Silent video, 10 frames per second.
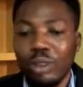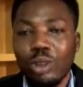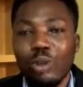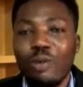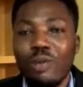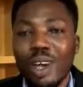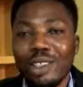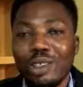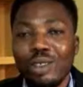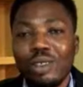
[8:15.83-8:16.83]
So
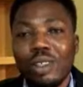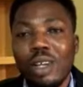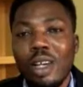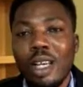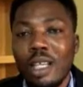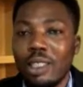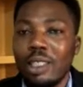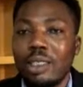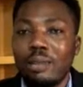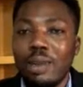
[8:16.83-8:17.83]
fashion
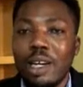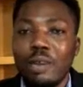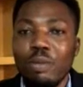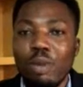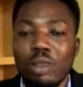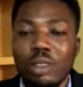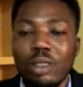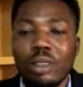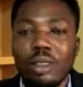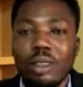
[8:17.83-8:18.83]
is very important.
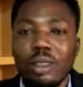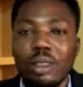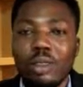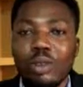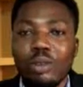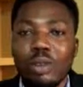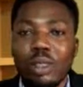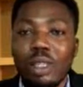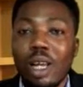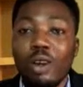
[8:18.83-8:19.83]
You know,
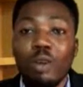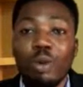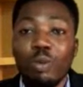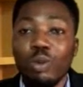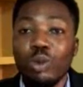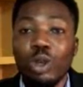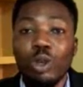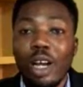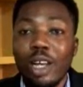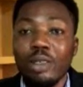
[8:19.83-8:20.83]
there are a lot of people, young
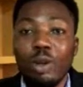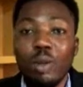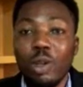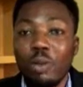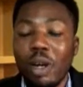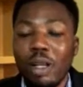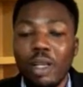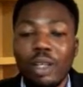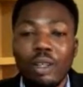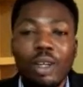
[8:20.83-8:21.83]
guys coming up out
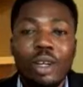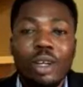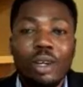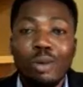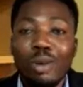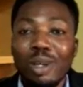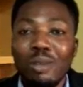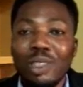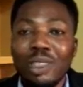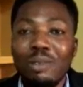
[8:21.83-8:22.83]
there working
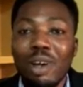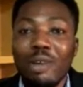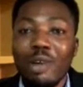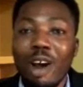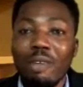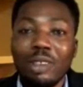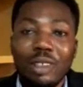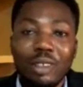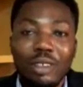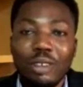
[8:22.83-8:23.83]
with different
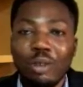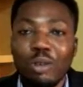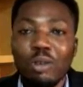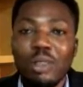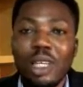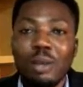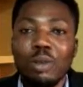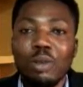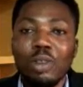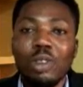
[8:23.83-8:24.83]
crafts. You know, in times
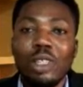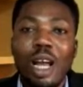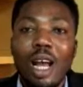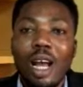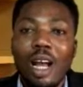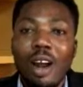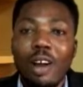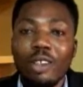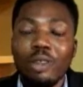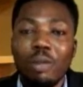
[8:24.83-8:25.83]
we're using
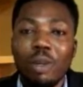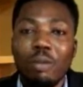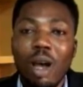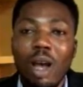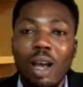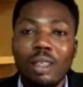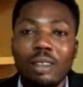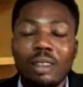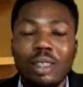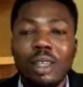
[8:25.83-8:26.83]
Ankara to make bags.